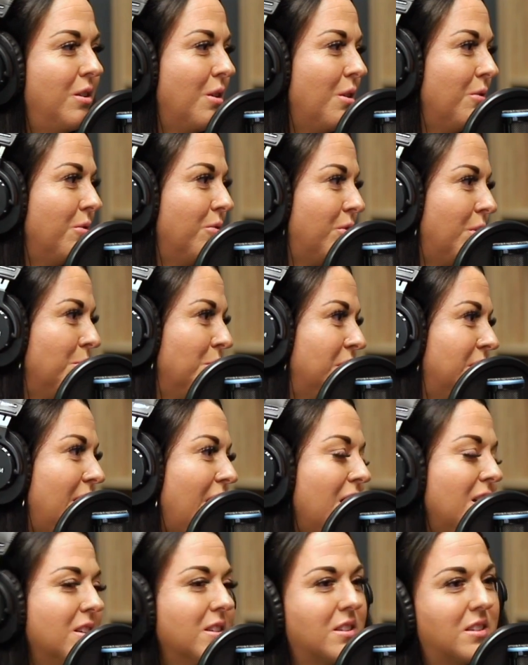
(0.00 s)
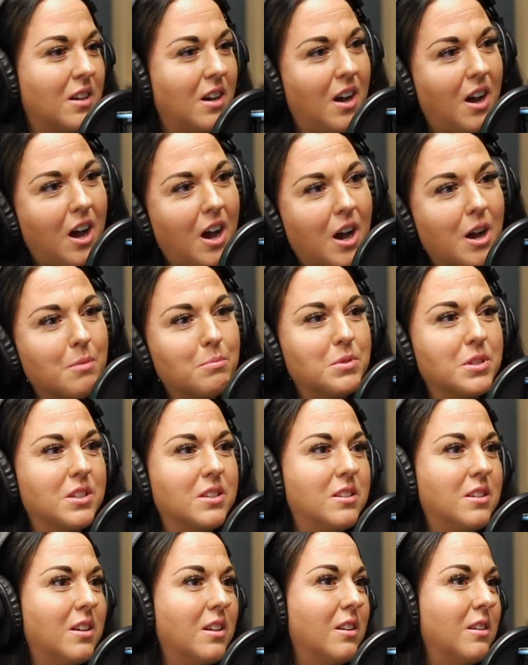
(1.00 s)
from sales to ops
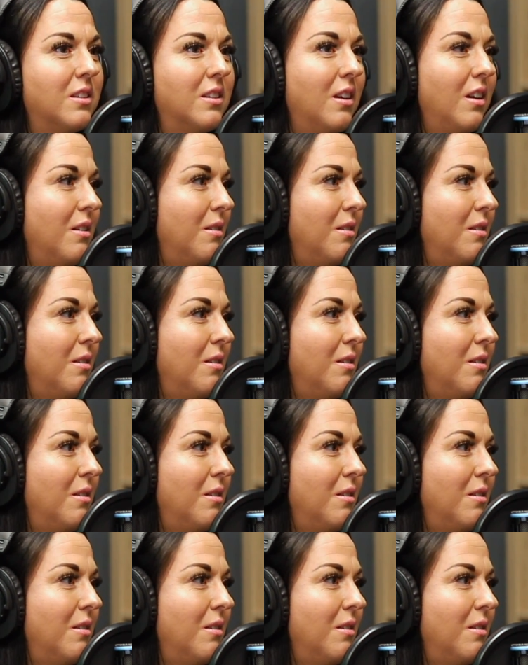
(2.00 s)
to